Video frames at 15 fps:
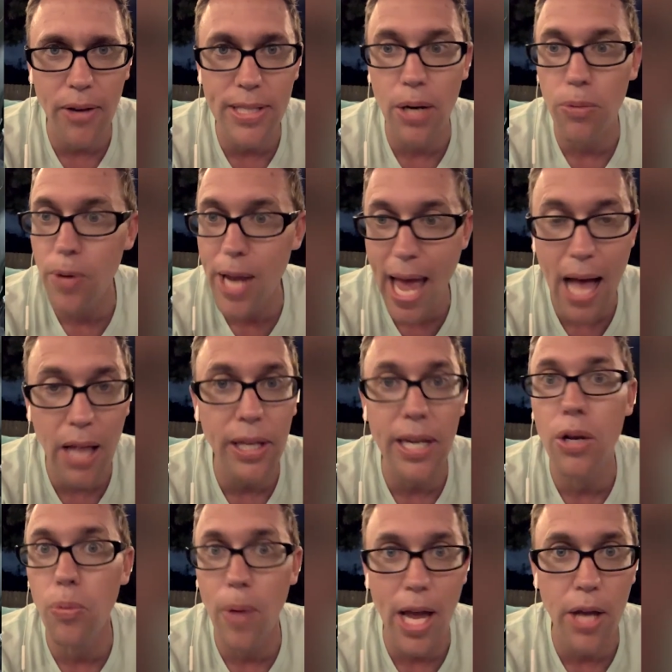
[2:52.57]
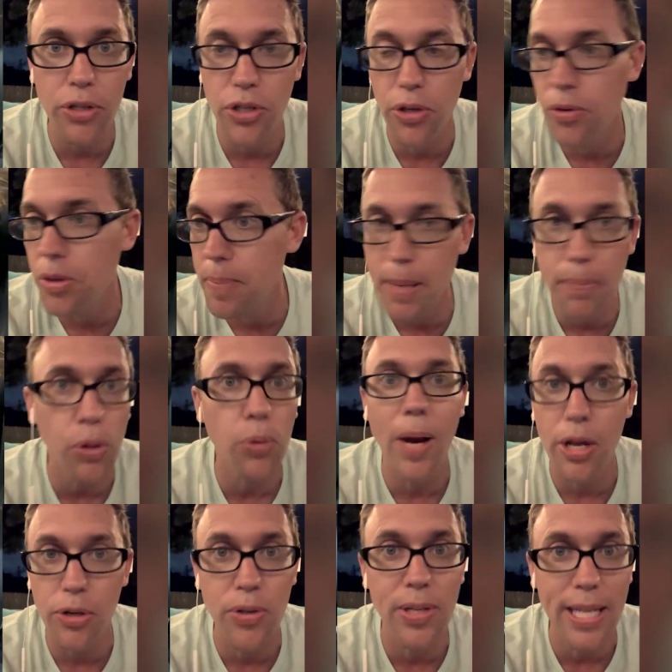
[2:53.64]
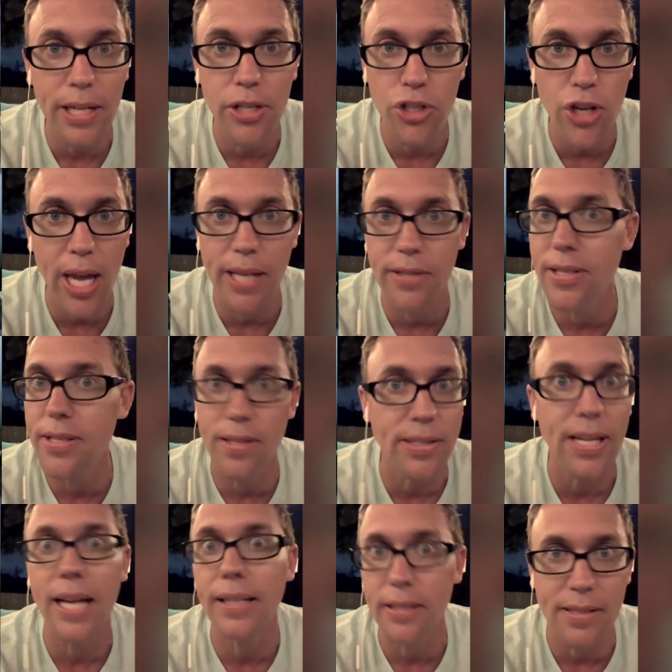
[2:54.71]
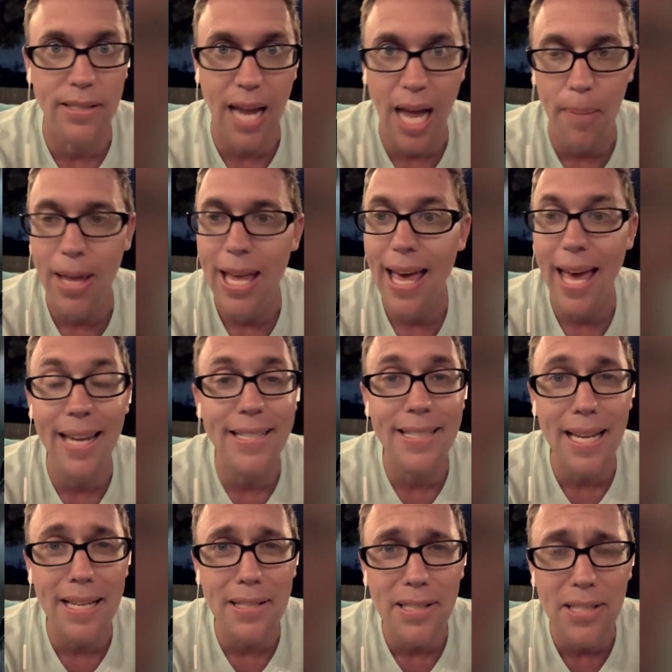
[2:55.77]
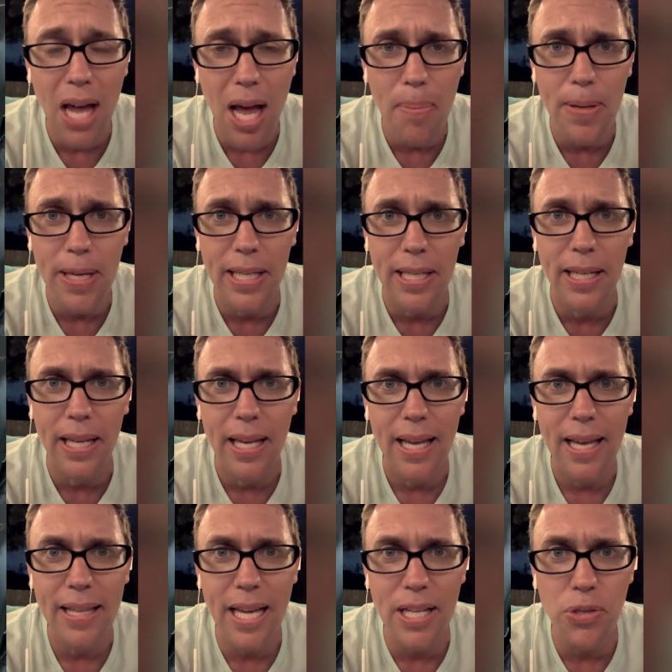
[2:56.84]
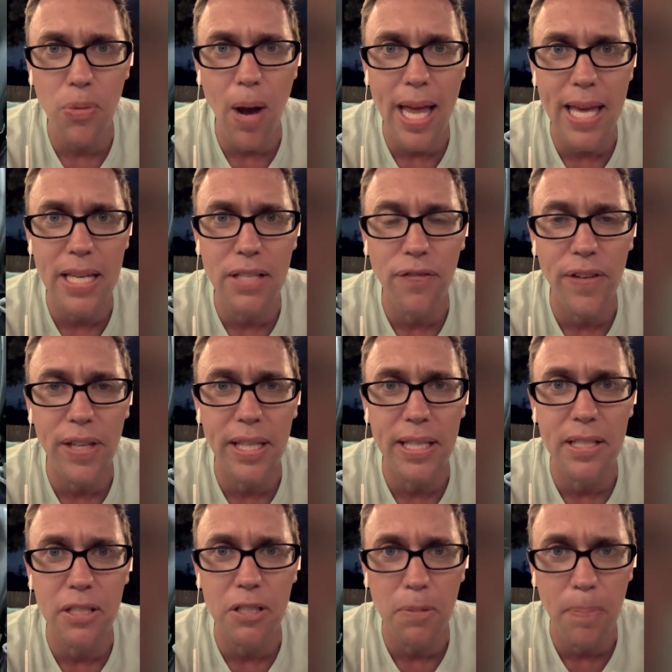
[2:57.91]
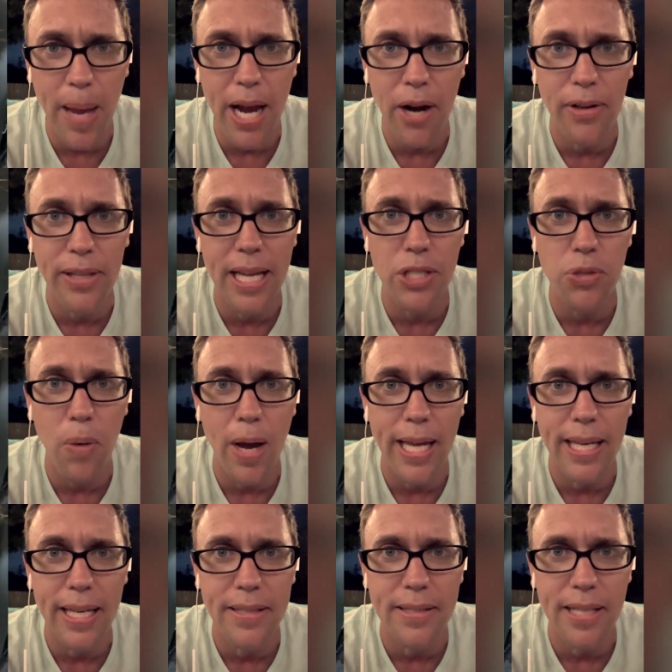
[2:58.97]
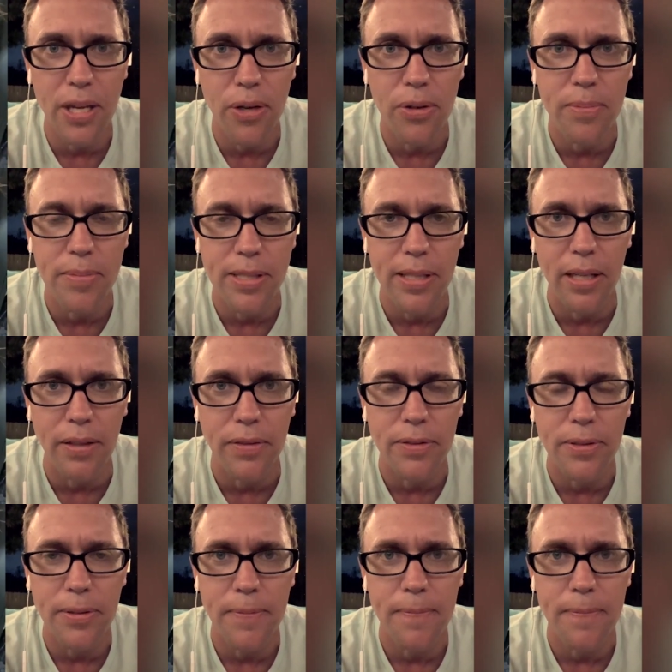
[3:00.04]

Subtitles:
is that reality around you, the people around you, need to change. This has got to stop. And it's not stopping. That's why he's feeling despair, and that's why kids kill themselves.